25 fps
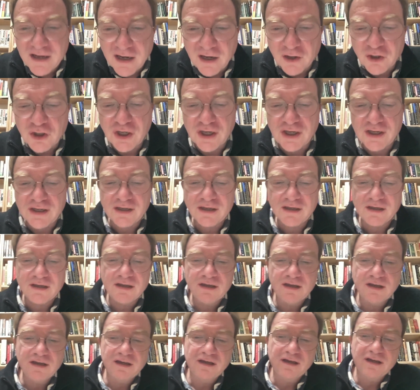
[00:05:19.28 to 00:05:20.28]
Okay,
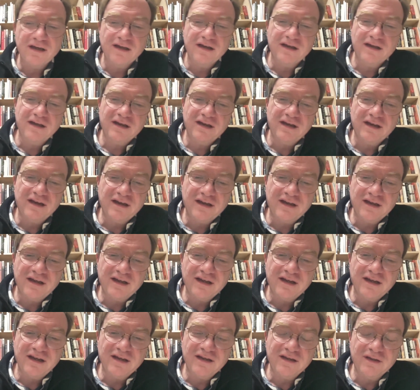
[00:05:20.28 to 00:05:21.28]

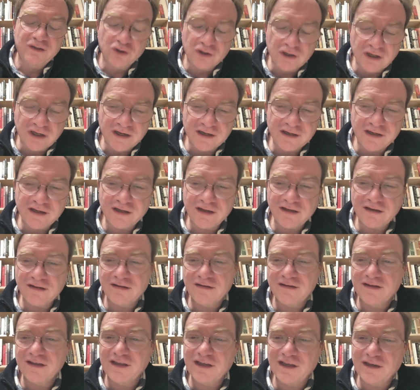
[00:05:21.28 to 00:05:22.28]
good luck
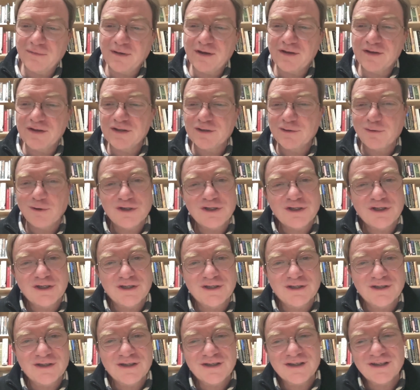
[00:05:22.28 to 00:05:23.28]
thinking about these
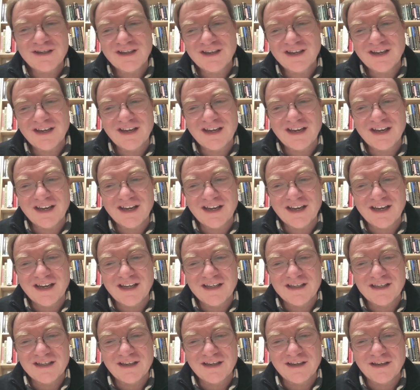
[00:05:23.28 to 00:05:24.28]
questions,
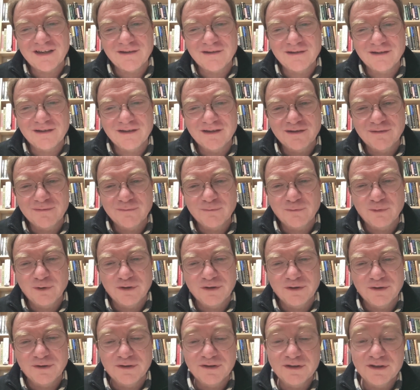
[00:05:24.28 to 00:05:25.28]
and I
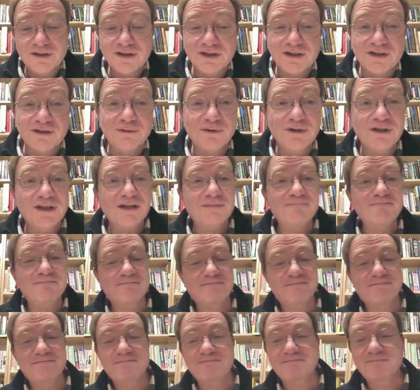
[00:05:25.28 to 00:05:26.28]
will see you again.
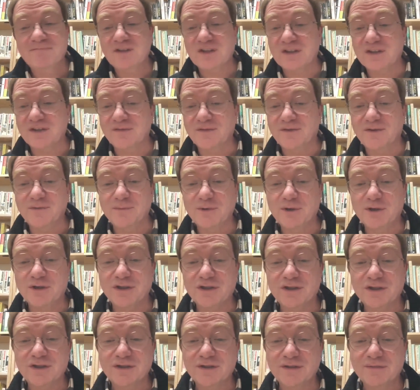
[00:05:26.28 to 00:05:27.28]
Thank you very
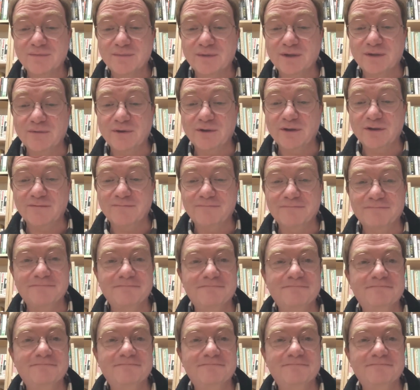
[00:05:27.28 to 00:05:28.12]
much. Bye bye.